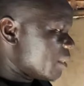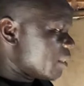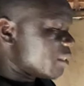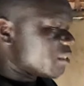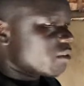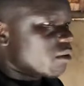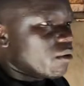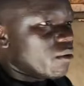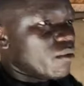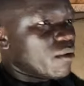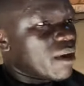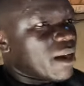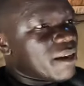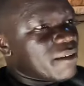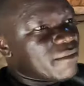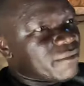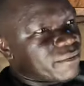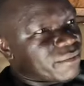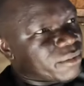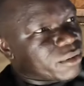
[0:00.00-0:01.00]
So we
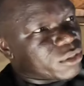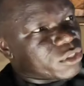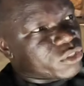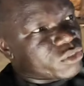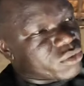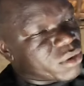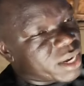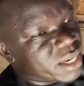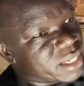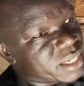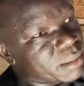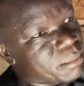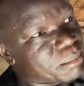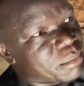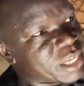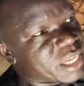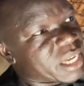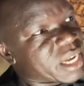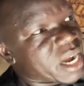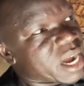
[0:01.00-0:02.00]
have constructed a
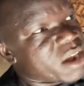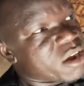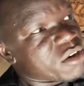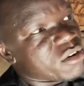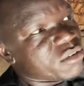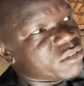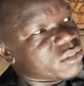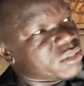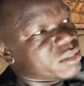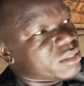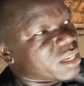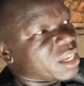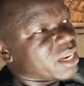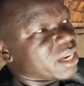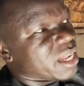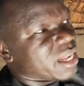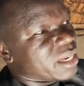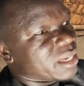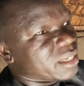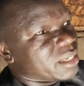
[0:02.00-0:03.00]
big house,
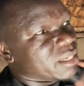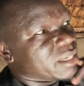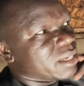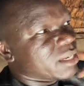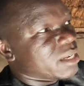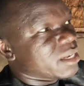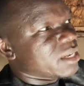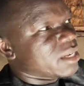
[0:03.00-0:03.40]
and then